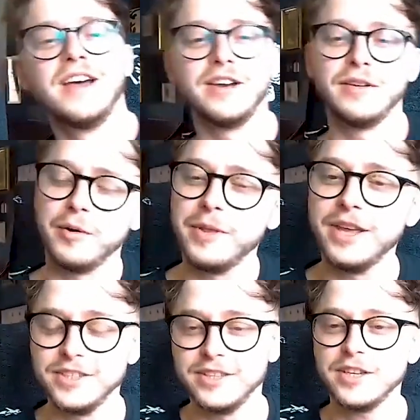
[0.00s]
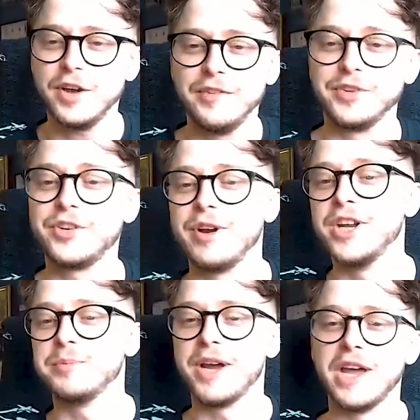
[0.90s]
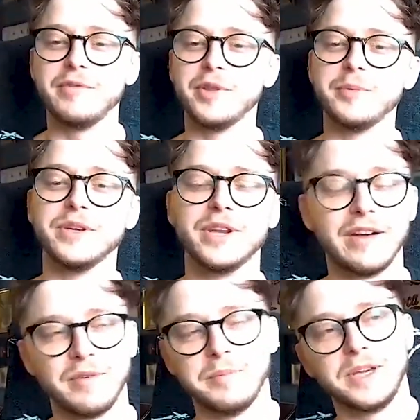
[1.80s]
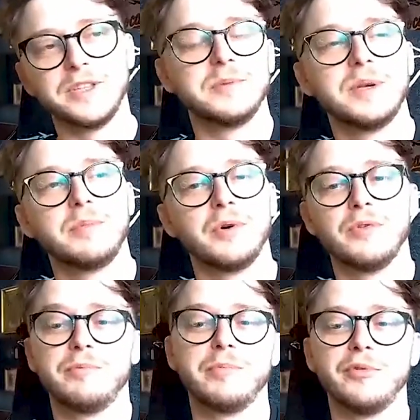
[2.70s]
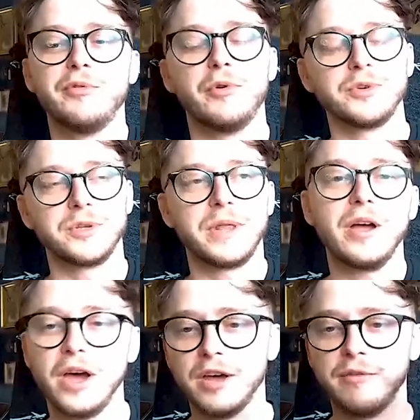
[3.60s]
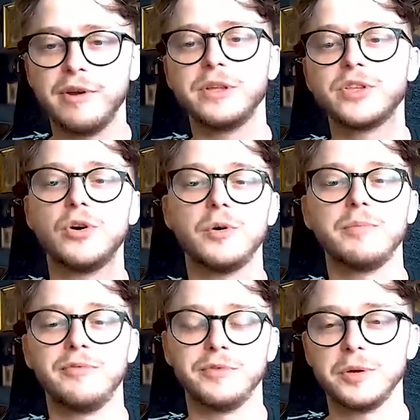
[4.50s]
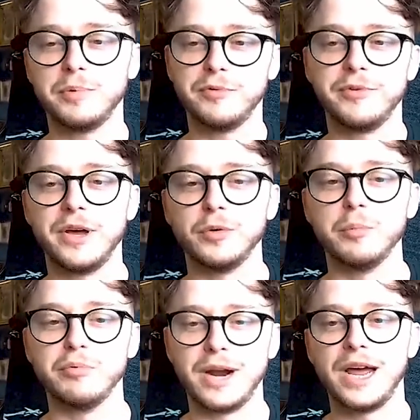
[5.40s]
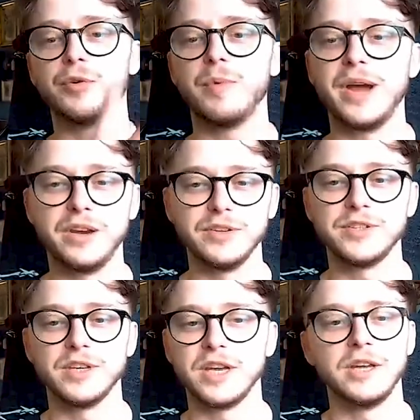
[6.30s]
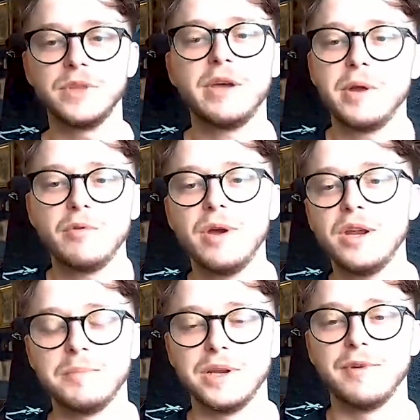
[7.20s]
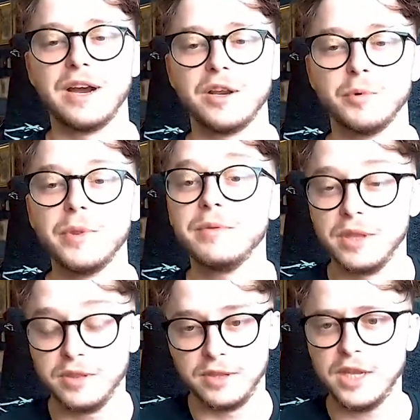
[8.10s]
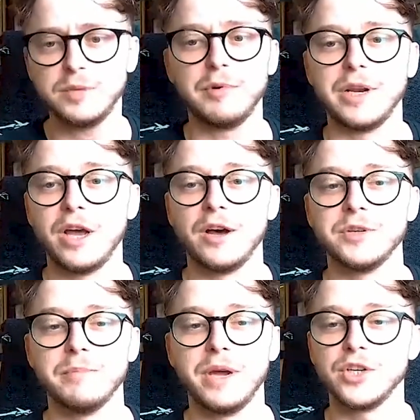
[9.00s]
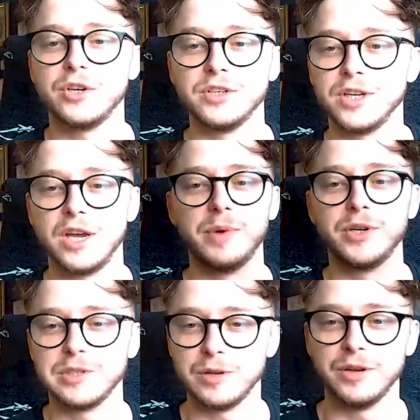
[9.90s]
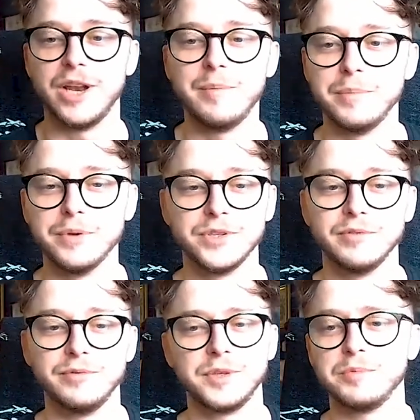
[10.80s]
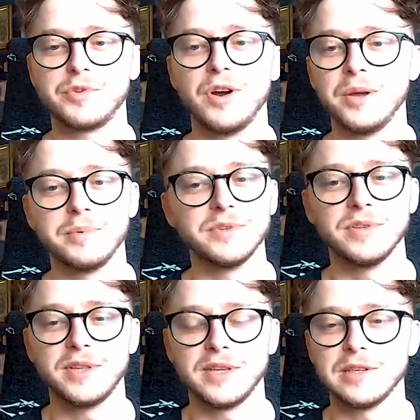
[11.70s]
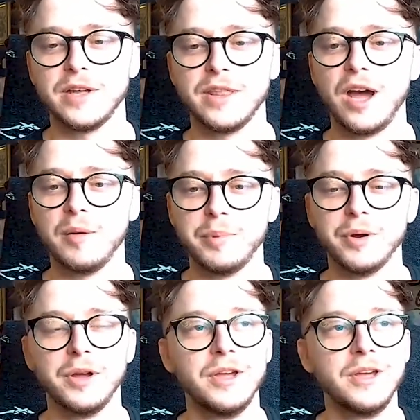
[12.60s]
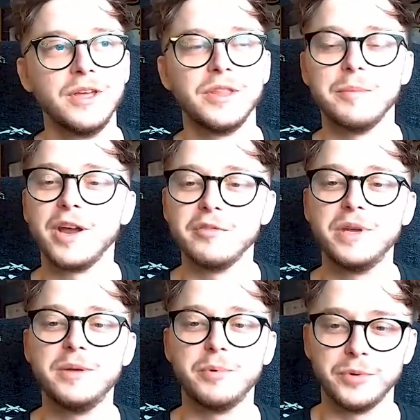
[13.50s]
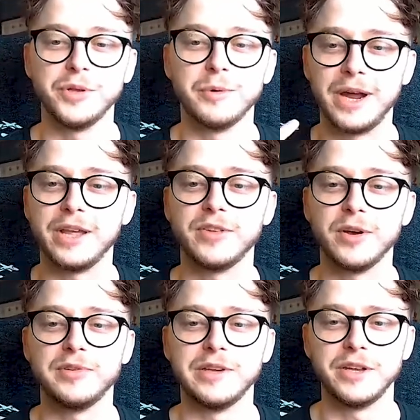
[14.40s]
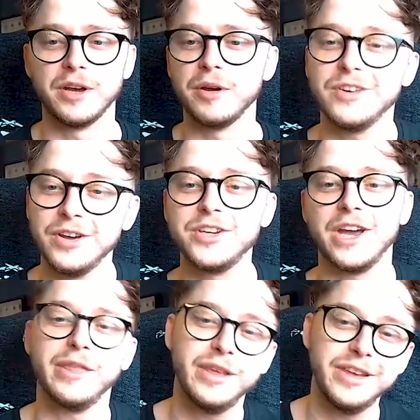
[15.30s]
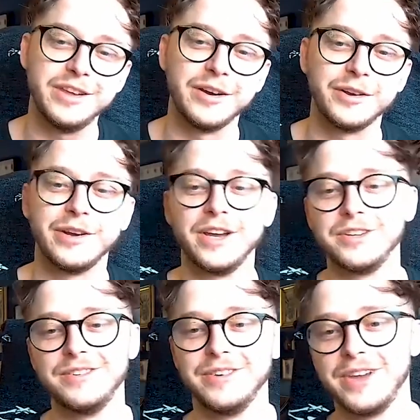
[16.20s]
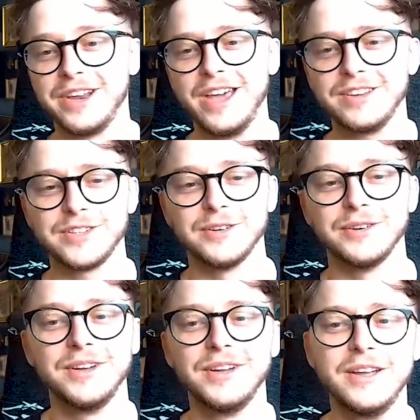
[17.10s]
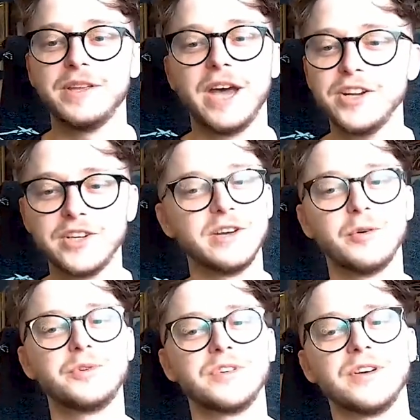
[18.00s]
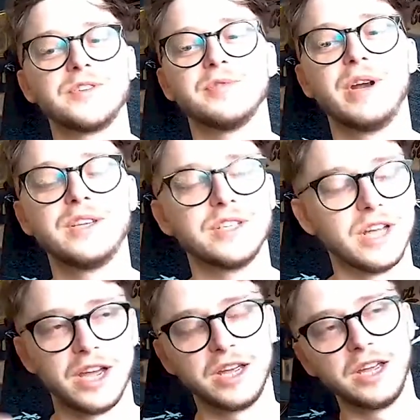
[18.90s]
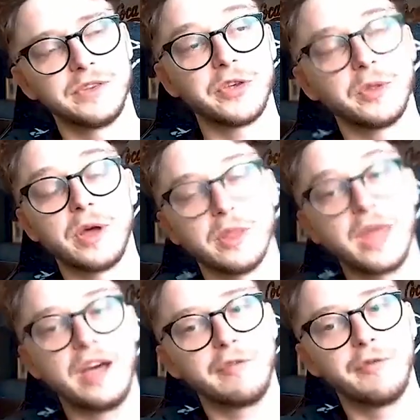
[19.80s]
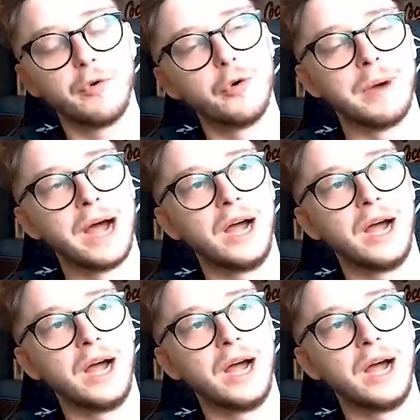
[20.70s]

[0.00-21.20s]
And you're like, well, that's that's kind of a strange behavior that we didn't have in being Sweet before. So that a very top top of funnel brand yeah. awareness thing, they're incredibly valuable. They're, they're desperately hard to measure because again, we just look at numbers of subscribers and things like that, but the amount of people that you anecdotally go, I heard you had thingy on, I had you had X on, You actually all starts to resonate. So like that format.